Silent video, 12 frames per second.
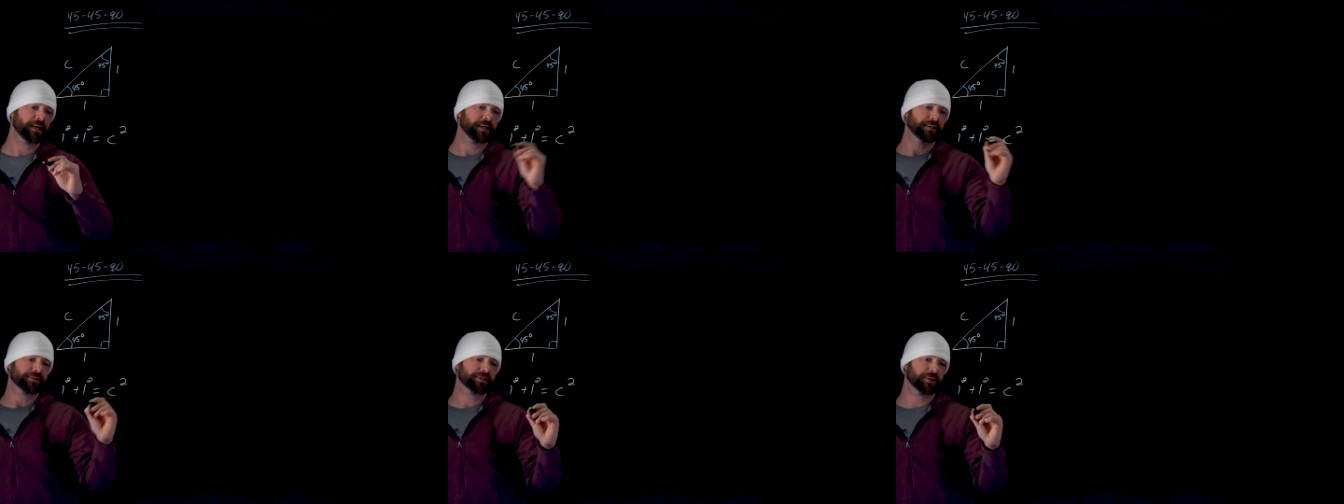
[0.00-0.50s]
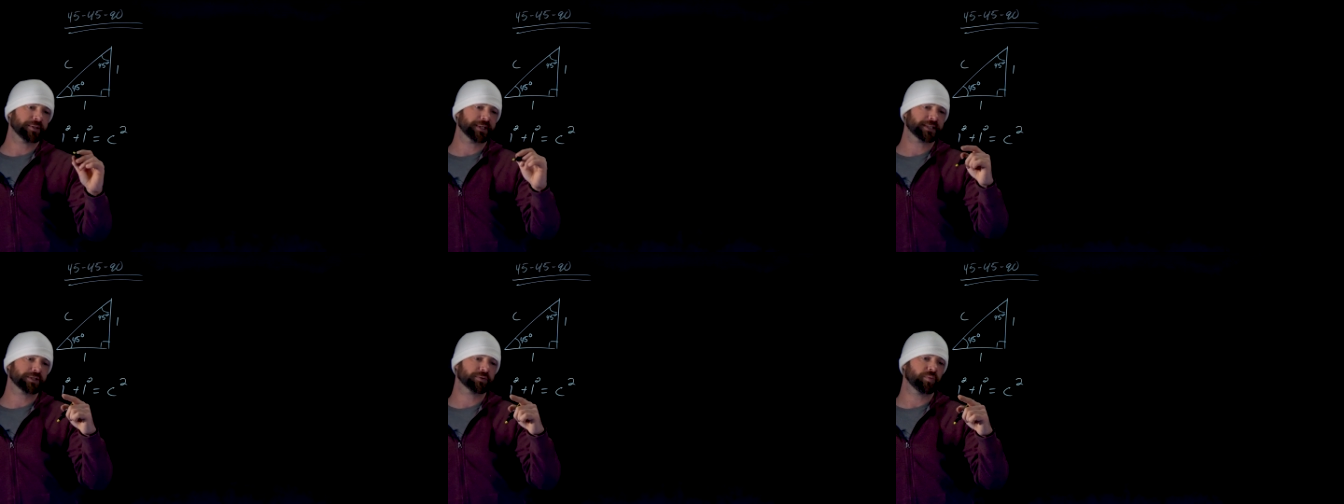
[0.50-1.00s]
And so and
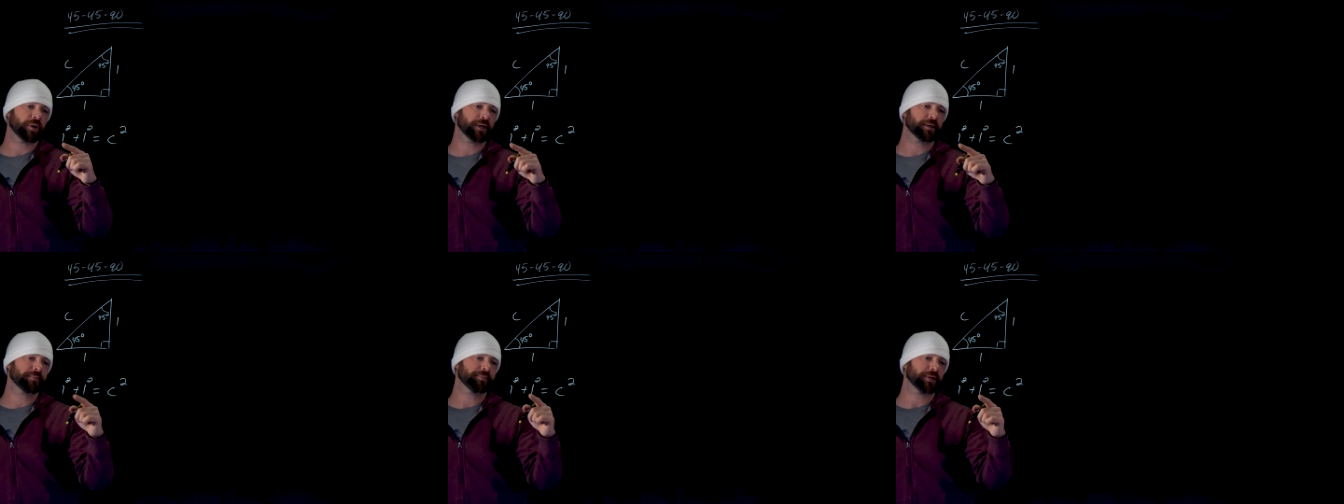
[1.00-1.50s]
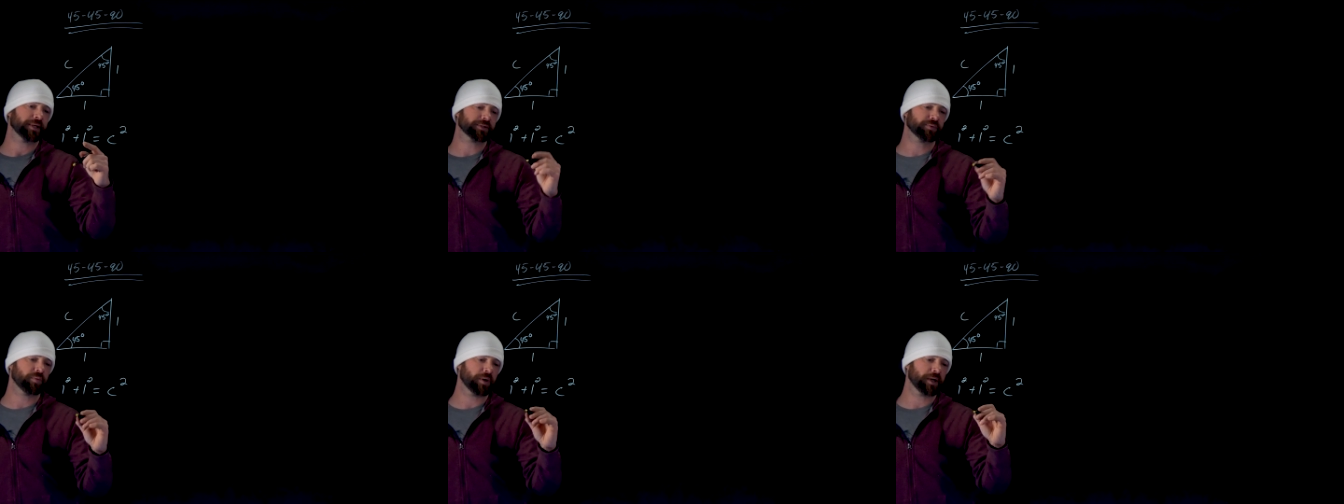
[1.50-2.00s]
this is 1
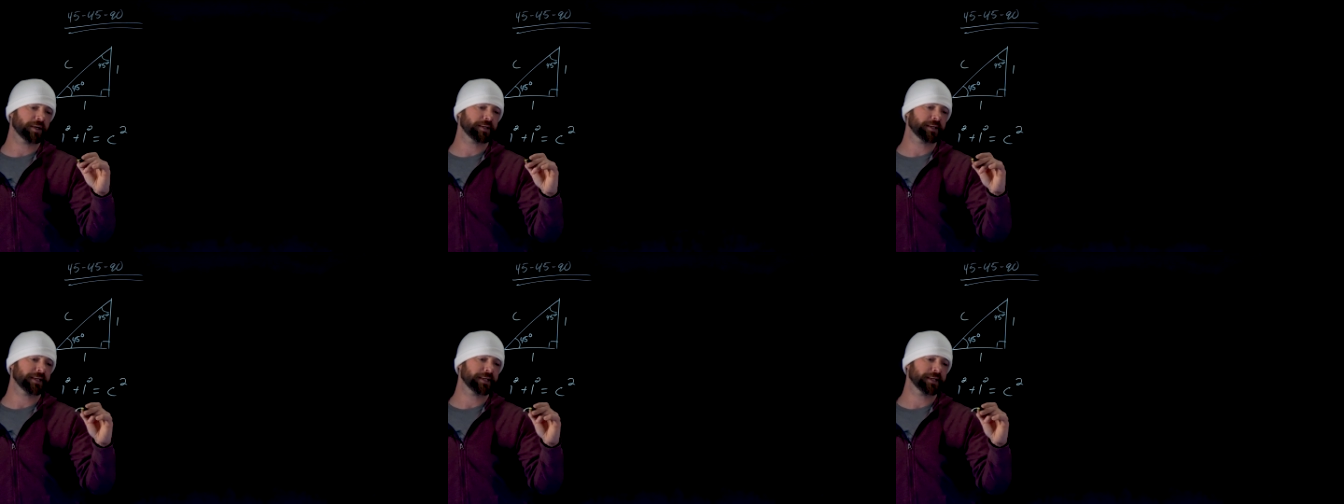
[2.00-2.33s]
plus 1